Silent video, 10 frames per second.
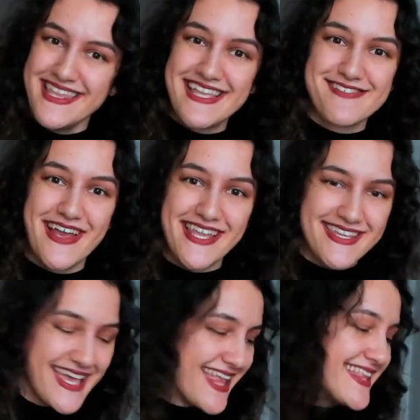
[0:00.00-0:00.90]
Let's try
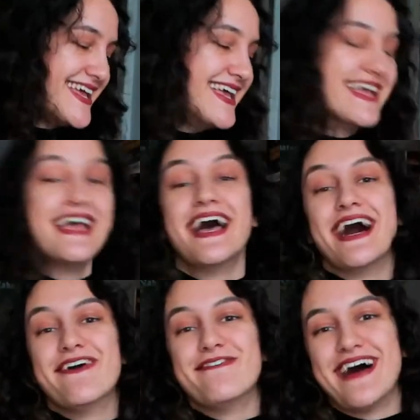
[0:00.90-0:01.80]
that again.
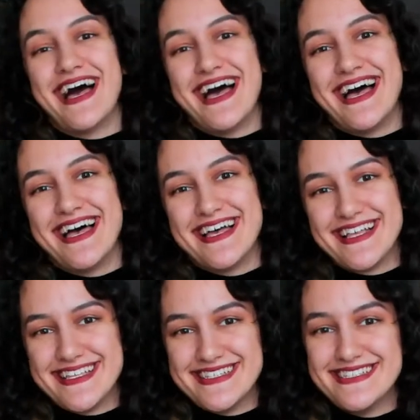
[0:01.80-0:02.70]
1,
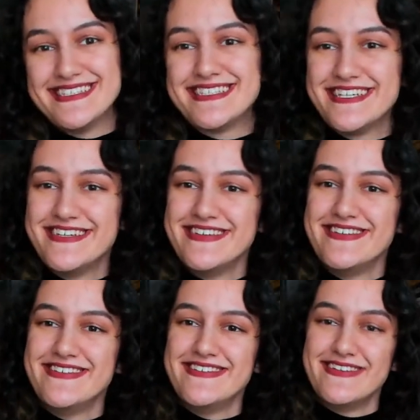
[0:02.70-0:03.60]

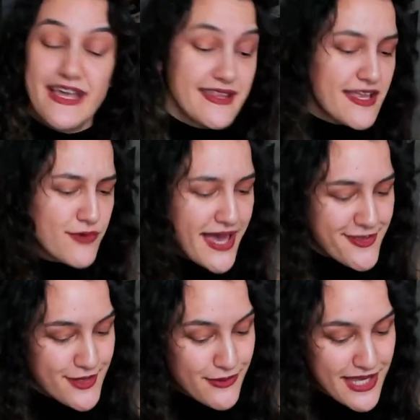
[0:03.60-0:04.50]
2, and that way
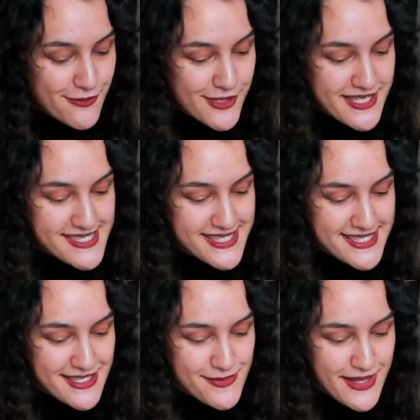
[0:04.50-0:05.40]
actually we can do it at
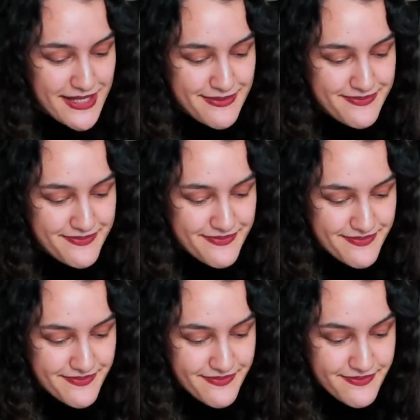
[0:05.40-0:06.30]
60 as well.
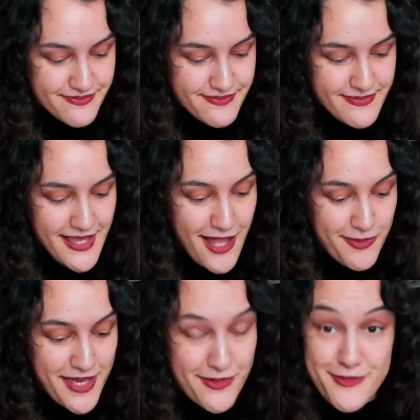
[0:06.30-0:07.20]
I'll
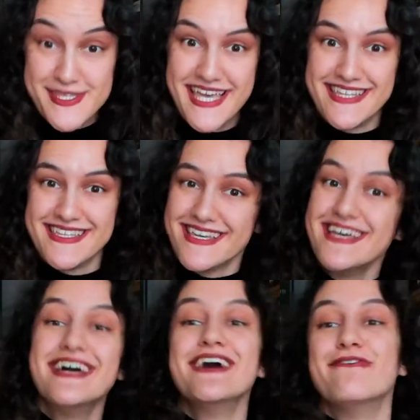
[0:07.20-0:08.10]
be able to say it.
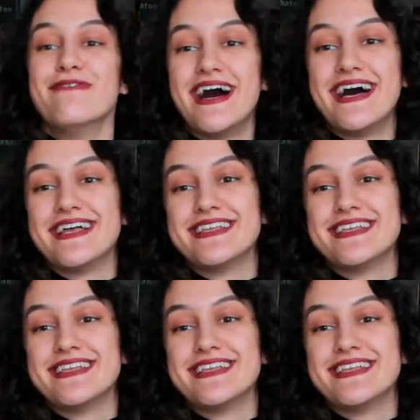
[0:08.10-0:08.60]
1,